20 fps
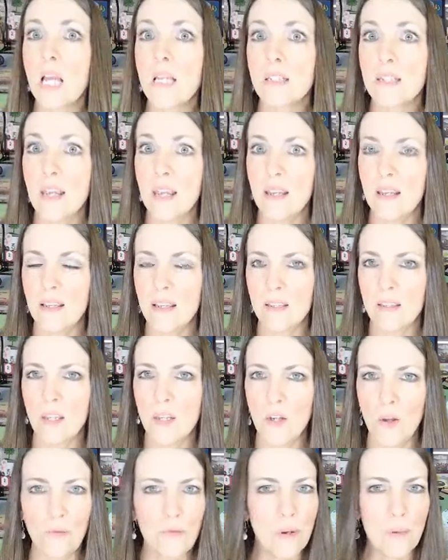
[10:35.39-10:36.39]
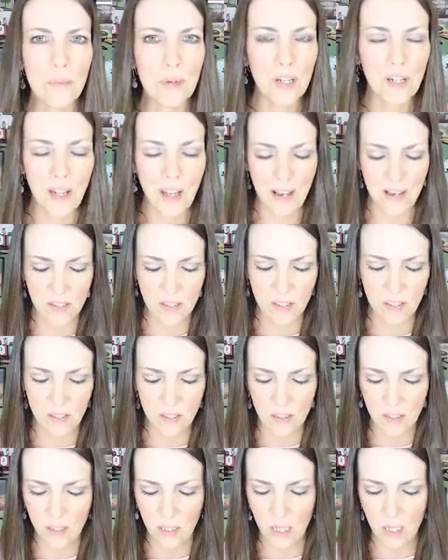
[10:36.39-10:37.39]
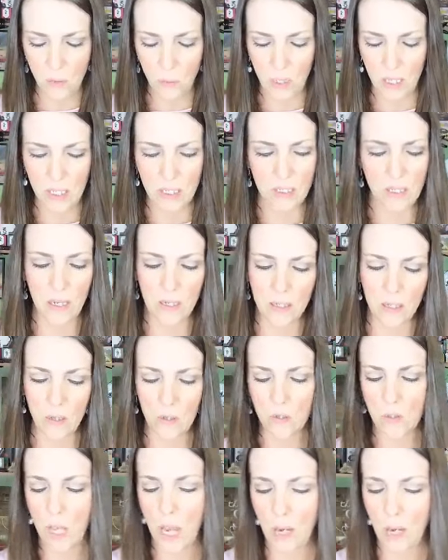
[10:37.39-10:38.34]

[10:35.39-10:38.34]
take the November classes. Anyone can take those.